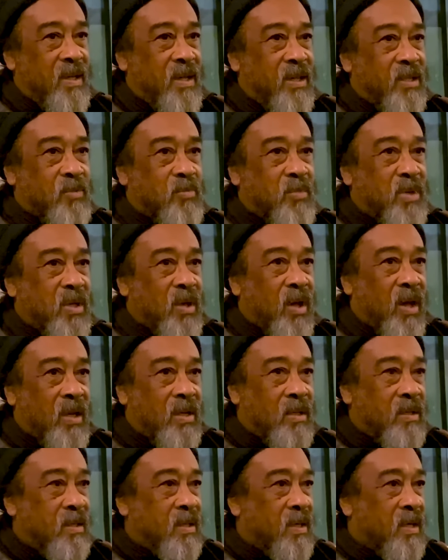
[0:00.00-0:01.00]
It's
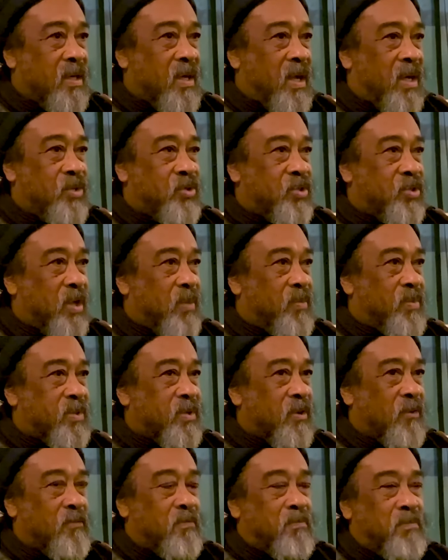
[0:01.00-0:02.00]
beyond the
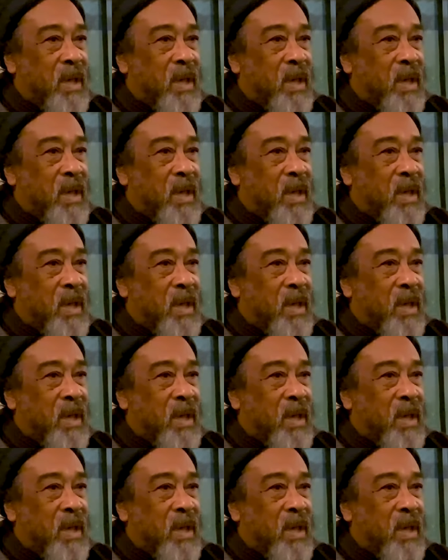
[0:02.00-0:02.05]
concepts of